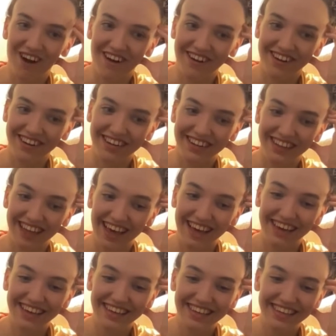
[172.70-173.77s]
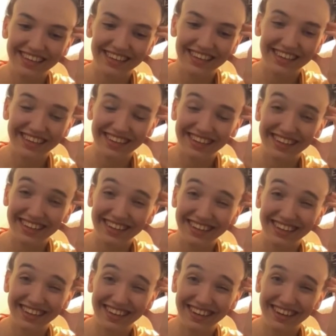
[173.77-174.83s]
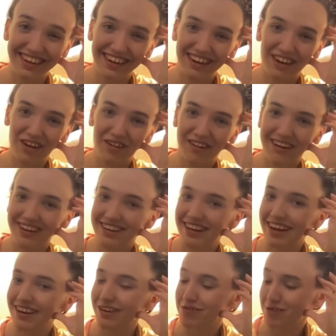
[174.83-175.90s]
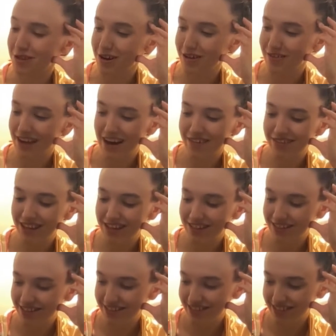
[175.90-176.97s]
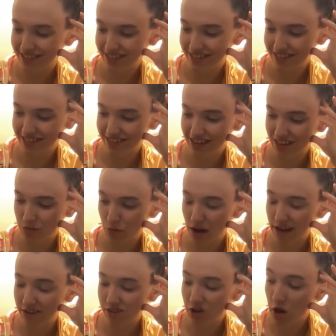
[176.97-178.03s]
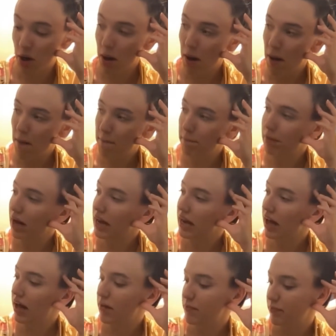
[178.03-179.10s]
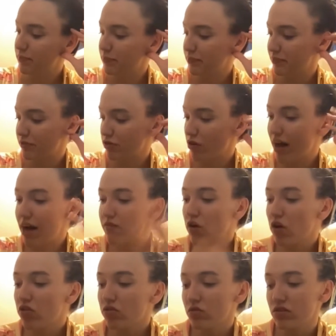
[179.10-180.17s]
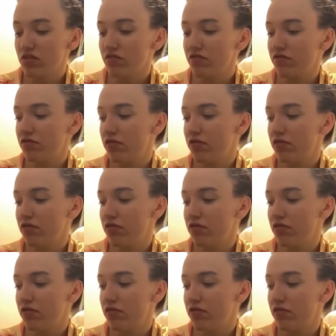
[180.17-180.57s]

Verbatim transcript: started like nearing 10 years ago now. That's that's wild. But um, so I have all sorts of